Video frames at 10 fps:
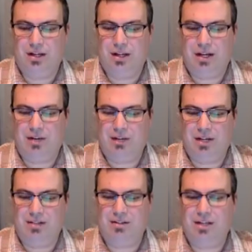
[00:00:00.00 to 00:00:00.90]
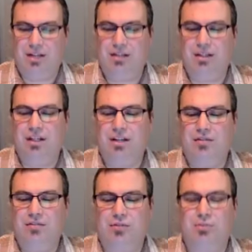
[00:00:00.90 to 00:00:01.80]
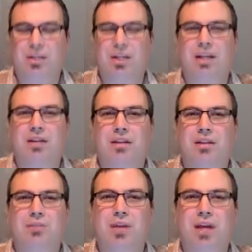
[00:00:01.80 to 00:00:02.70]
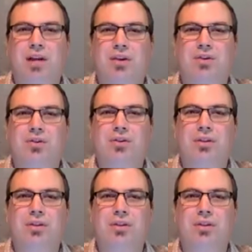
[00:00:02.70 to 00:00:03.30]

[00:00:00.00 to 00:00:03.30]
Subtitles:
And I would like to thank Linda for playing the piano,